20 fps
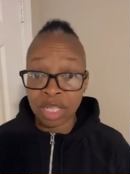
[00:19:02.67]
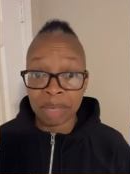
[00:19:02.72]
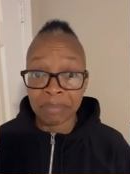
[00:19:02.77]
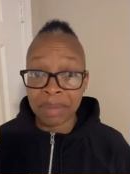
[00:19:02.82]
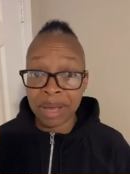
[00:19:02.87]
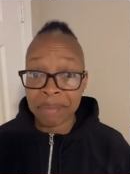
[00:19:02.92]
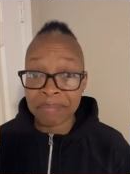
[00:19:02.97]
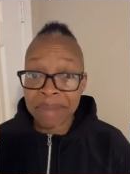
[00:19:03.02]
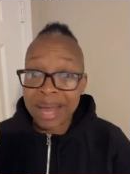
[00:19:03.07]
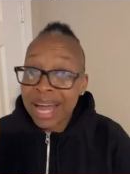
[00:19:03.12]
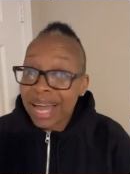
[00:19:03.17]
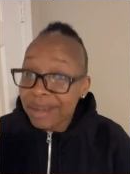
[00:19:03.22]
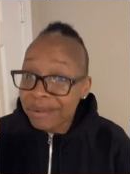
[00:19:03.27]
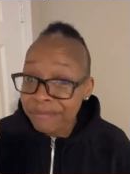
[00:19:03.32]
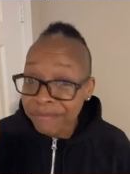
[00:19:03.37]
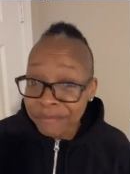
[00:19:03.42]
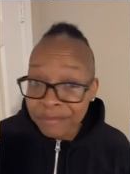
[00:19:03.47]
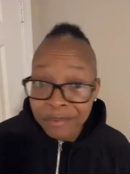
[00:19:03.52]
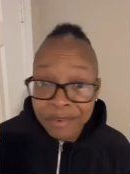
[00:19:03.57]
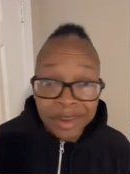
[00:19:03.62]
on my back,
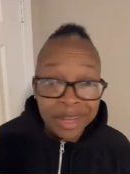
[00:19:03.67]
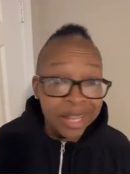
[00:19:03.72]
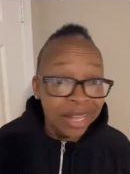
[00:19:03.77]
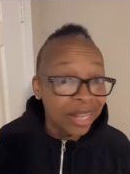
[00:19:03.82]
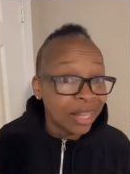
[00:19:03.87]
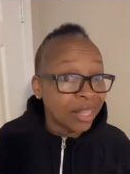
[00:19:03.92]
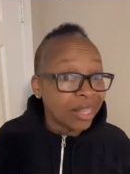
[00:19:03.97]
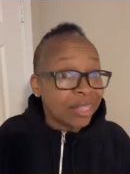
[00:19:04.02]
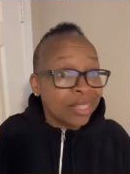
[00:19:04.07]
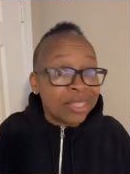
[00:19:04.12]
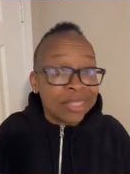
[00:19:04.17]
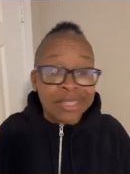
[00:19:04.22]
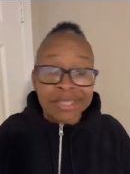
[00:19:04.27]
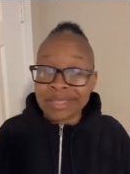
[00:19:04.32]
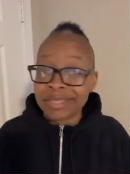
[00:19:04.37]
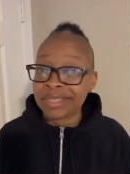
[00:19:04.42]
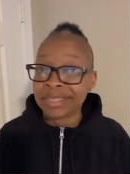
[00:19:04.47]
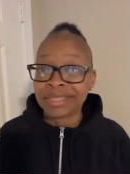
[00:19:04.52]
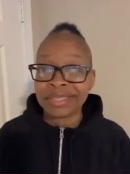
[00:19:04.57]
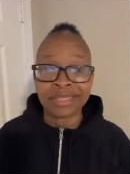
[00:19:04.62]
frill.
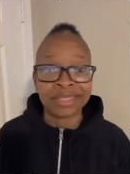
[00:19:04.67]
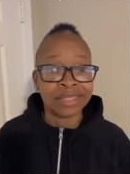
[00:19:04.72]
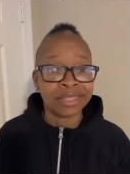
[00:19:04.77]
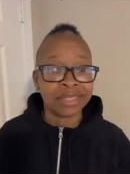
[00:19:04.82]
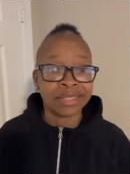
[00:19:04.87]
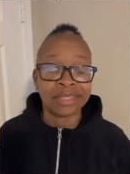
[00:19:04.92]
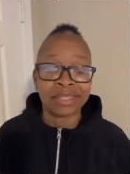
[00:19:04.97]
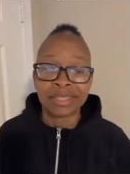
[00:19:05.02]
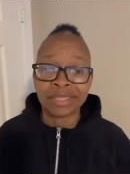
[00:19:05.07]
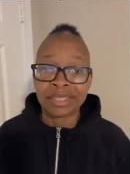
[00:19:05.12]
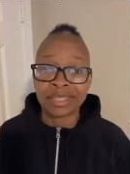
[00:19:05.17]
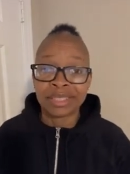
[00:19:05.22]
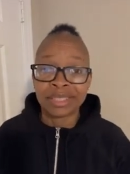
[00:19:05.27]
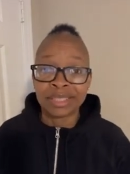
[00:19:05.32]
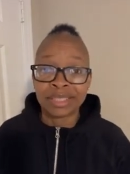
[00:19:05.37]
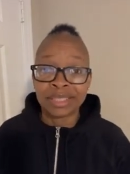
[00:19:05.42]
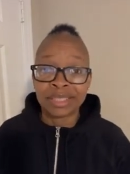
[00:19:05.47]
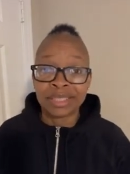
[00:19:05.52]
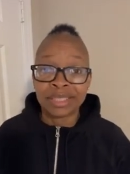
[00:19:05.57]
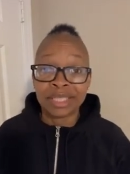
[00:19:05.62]

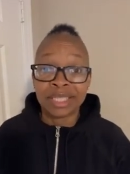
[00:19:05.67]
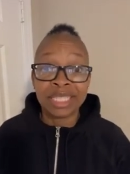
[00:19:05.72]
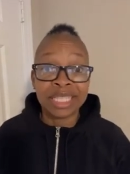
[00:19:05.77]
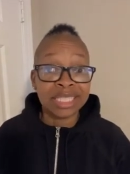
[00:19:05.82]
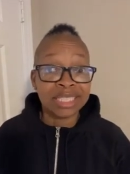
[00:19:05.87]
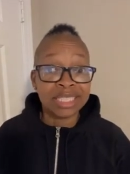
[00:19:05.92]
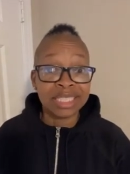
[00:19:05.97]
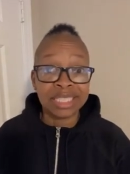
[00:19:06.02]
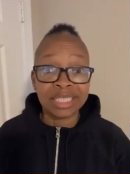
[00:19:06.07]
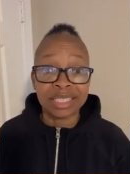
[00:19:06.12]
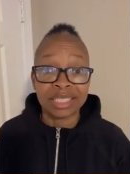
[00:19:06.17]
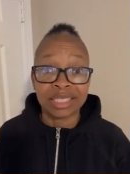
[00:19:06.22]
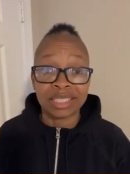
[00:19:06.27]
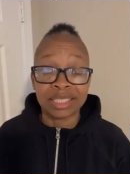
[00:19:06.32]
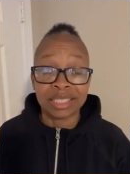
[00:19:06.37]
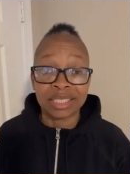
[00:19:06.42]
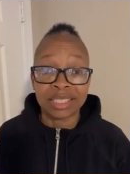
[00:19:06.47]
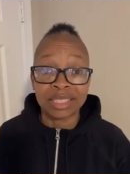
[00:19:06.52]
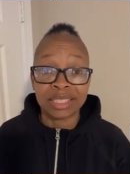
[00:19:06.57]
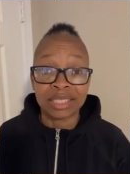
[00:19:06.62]

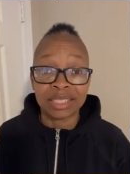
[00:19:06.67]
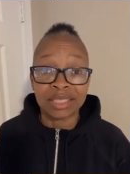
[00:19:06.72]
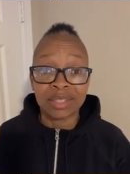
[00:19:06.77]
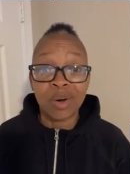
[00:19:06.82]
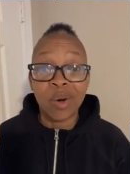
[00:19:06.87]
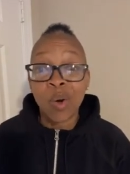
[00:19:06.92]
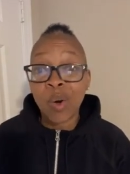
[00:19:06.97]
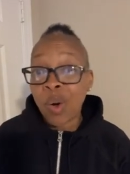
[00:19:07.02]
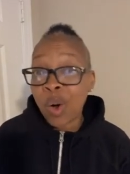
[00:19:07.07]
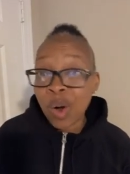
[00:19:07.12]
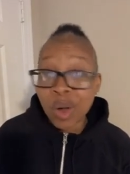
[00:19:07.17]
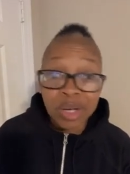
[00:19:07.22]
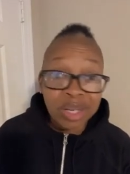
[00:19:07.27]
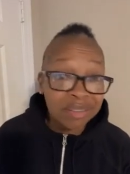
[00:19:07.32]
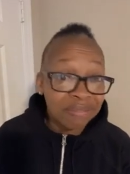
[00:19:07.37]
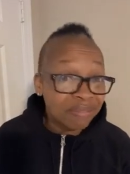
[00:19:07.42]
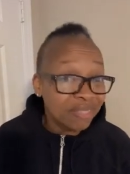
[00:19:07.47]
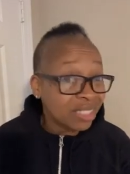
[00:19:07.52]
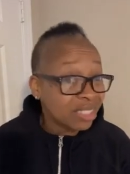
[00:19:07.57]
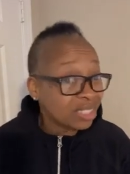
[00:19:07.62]
Listen, all
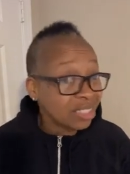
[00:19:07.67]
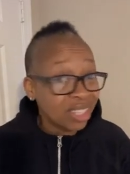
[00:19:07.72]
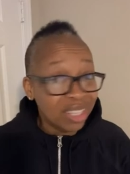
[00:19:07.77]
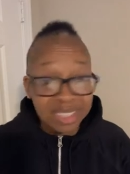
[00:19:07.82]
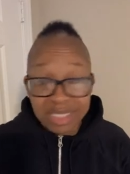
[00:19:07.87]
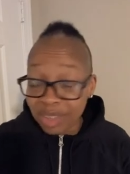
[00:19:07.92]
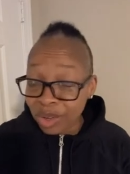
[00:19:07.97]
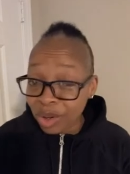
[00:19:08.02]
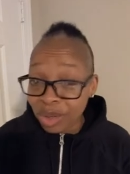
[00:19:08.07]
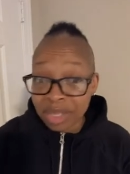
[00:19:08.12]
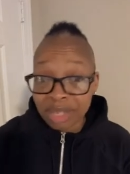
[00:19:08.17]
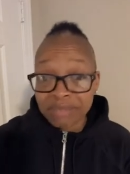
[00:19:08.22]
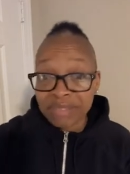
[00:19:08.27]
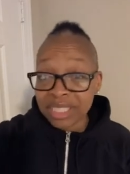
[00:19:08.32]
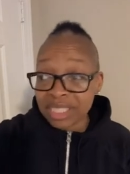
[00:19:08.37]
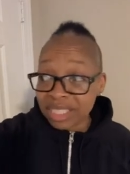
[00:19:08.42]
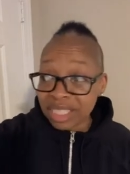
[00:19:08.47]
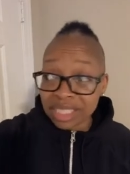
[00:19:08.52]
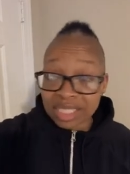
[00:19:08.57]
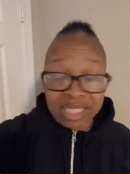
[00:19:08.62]
of these
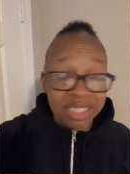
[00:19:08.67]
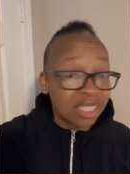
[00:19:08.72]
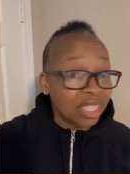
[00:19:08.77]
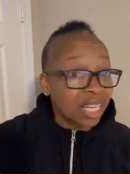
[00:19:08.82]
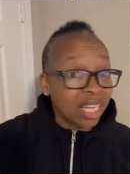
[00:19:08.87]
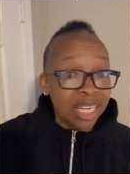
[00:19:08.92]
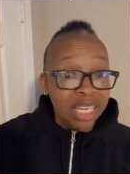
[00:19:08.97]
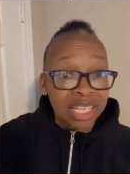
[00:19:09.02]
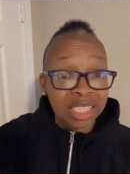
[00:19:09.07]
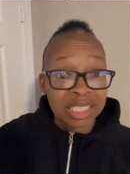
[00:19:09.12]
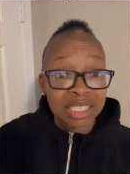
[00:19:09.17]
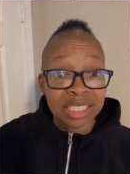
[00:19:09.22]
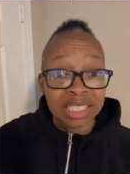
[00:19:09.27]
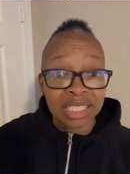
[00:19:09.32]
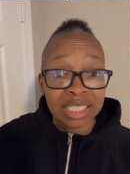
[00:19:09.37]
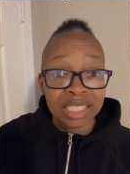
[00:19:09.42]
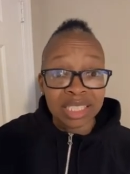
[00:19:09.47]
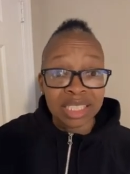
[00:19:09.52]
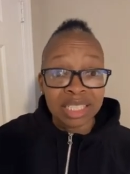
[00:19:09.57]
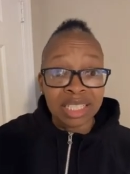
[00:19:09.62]
other things,
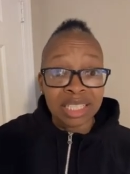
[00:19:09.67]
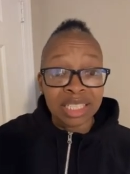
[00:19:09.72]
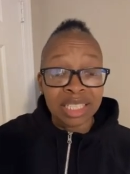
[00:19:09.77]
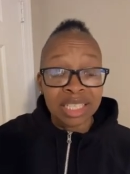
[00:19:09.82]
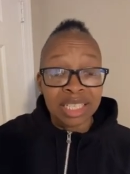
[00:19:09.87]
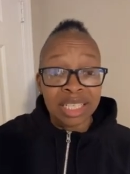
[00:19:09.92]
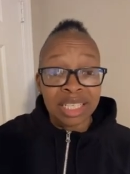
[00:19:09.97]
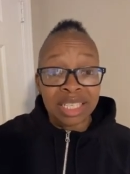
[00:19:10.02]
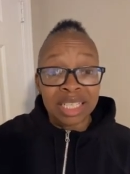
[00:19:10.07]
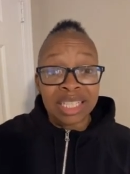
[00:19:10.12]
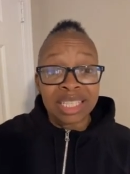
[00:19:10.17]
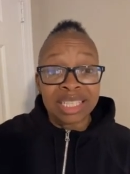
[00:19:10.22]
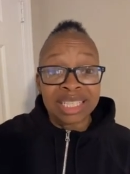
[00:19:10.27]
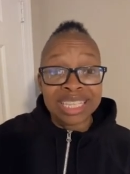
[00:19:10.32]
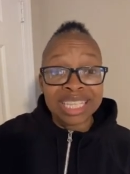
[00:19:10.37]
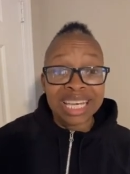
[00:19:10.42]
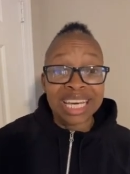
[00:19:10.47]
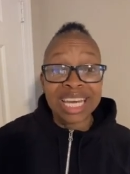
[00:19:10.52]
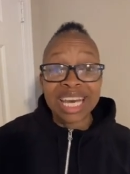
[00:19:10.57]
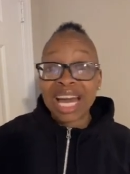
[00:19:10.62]

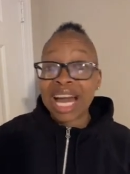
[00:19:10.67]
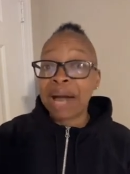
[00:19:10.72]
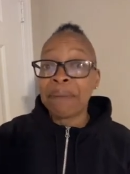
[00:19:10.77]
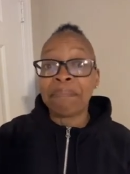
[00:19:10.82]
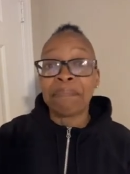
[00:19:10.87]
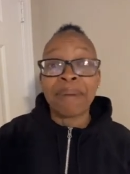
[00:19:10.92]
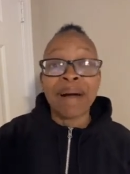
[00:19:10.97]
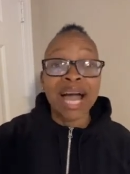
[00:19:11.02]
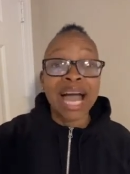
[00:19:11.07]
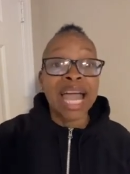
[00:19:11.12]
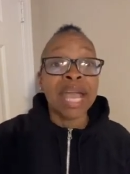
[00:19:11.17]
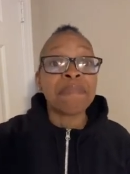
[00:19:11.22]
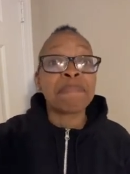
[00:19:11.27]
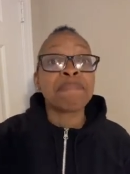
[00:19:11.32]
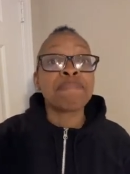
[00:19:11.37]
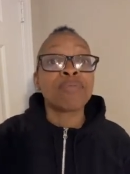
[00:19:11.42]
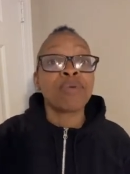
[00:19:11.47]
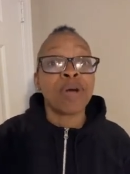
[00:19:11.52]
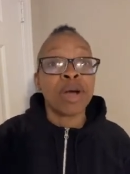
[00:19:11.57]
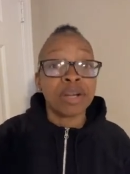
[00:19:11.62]
they are
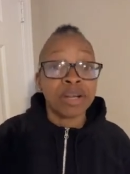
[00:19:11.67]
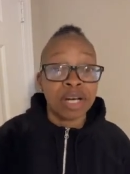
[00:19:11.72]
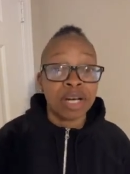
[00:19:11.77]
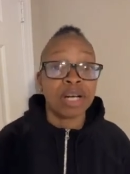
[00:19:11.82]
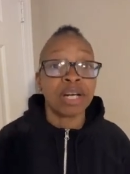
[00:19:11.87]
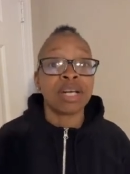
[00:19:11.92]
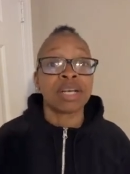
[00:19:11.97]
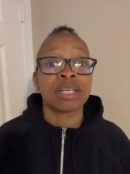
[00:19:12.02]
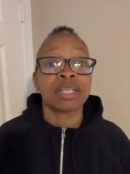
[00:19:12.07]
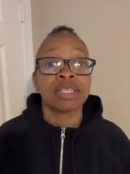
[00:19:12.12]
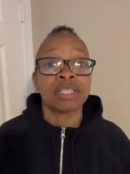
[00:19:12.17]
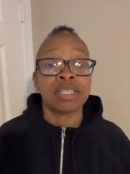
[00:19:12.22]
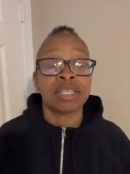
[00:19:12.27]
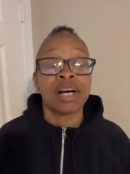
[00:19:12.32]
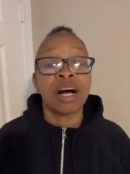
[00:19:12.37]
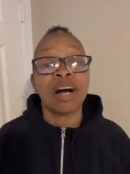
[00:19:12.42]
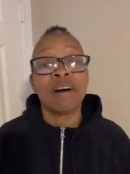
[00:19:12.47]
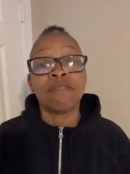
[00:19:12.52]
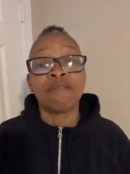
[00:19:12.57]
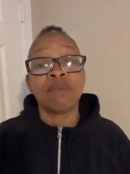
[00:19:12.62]
byproduct
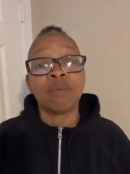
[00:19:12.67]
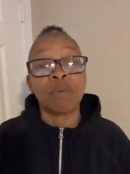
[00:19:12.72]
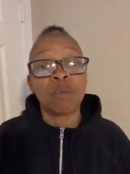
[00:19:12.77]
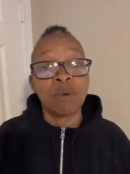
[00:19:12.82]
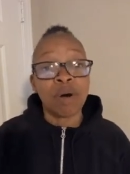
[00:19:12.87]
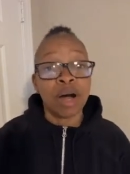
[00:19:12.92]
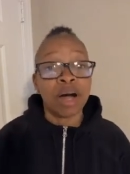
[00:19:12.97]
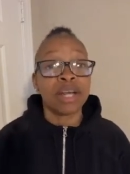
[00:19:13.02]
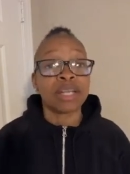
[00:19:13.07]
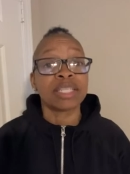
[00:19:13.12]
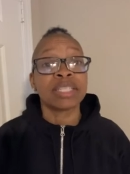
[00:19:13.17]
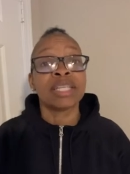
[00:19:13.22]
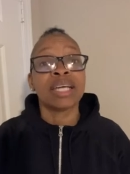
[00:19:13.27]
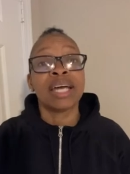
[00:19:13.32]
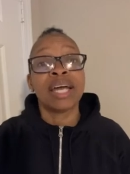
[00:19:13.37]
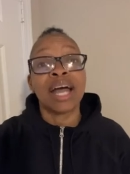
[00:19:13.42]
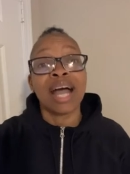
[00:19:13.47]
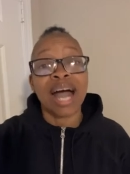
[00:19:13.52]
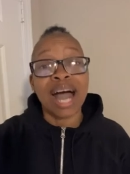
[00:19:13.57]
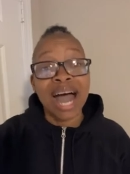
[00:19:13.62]
of what
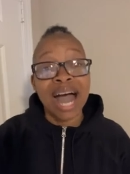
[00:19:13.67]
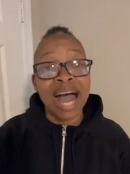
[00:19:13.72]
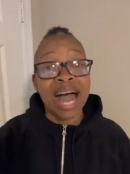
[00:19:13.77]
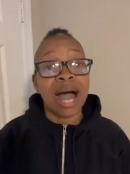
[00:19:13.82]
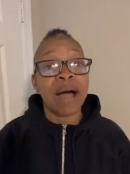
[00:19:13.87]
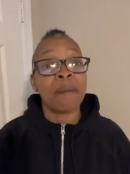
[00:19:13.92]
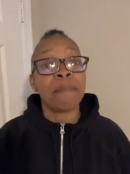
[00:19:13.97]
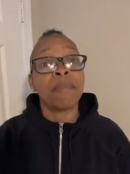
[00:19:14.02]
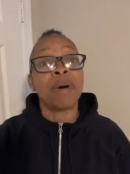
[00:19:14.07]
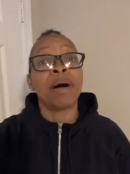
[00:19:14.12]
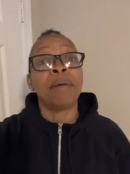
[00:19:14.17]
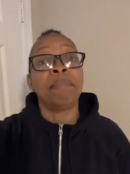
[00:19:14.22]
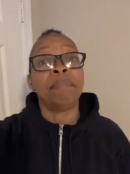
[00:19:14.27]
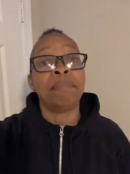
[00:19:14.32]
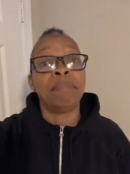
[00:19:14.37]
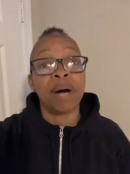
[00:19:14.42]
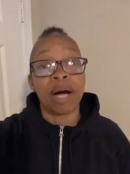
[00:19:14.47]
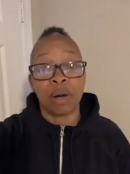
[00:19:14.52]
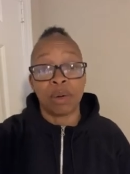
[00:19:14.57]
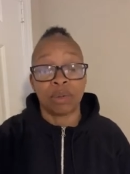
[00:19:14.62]
I'm
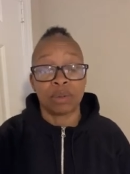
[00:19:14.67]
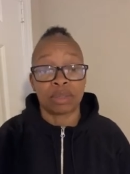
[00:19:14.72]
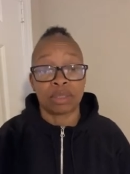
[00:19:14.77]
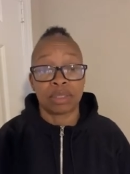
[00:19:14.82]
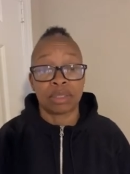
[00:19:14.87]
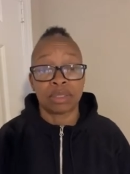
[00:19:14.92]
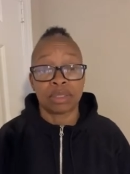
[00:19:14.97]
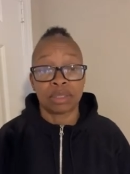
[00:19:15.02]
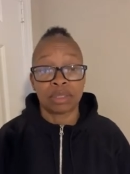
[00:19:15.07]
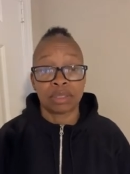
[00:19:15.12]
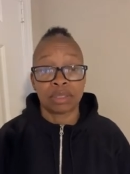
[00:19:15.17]
about.